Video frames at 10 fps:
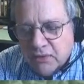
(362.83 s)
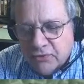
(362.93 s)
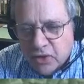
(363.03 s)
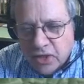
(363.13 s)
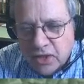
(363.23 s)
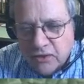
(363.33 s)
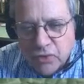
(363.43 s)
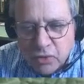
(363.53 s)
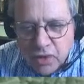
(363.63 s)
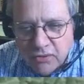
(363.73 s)
converted
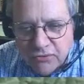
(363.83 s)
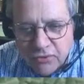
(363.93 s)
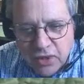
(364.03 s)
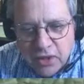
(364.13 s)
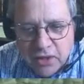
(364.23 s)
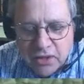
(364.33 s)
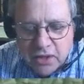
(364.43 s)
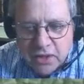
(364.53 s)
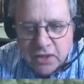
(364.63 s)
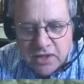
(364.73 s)
if we were converting it
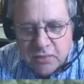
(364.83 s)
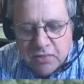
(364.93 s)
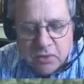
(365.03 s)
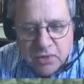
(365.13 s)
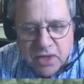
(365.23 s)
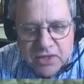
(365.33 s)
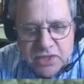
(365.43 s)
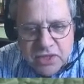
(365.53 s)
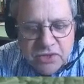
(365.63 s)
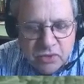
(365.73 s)
in a typical
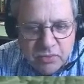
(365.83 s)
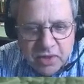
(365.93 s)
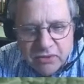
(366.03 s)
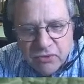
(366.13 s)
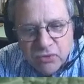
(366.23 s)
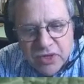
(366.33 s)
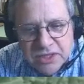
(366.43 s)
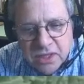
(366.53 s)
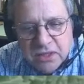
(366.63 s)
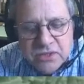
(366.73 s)
process to about three
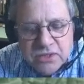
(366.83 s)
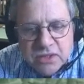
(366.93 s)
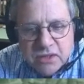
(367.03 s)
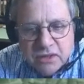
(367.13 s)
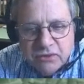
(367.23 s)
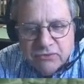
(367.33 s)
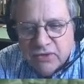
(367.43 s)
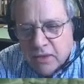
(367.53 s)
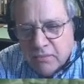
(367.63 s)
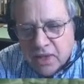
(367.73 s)
tons of
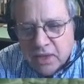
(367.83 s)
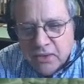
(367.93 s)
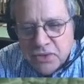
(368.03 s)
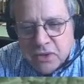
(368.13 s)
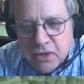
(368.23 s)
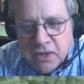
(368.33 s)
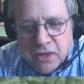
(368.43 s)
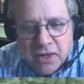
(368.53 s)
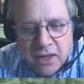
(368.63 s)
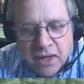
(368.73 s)
biochar.
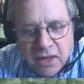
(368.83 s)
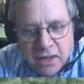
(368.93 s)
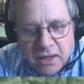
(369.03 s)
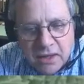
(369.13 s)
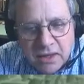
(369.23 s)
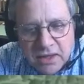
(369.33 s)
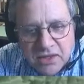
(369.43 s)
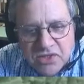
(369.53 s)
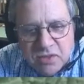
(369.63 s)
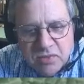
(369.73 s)
Uh,
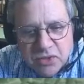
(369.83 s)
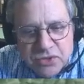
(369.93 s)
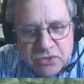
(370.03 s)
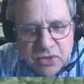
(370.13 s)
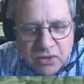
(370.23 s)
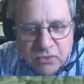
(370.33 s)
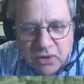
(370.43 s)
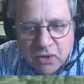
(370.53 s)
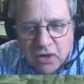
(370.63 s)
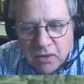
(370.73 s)
a similar truck
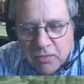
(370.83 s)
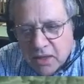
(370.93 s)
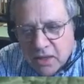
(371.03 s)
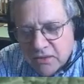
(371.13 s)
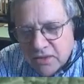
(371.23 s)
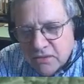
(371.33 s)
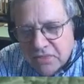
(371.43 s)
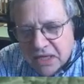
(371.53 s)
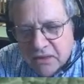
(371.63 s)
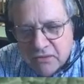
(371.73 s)
would haul about
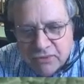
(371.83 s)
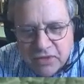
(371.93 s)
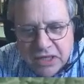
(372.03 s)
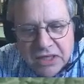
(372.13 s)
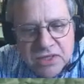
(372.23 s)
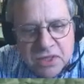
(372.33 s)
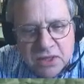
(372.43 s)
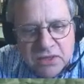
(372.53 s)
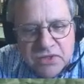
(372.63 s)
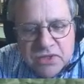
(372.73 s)
10 to 15
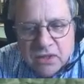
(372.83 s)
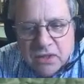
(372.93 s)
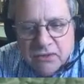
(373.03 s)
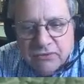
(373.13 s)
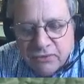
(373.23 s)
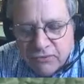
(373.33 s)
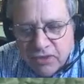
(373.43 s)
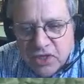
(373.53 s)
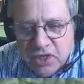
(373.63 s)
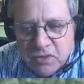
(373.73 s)
tons of
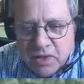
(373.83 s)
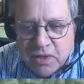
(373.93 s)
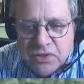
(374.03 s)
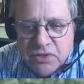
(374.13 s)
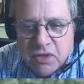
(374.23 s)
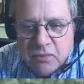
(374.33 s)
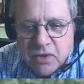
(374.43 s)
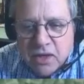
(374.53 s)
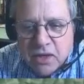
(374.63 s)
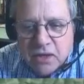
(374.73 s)
finished biochar
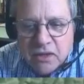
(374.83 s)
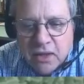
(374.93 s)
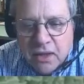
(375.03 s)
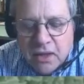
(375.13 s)
product.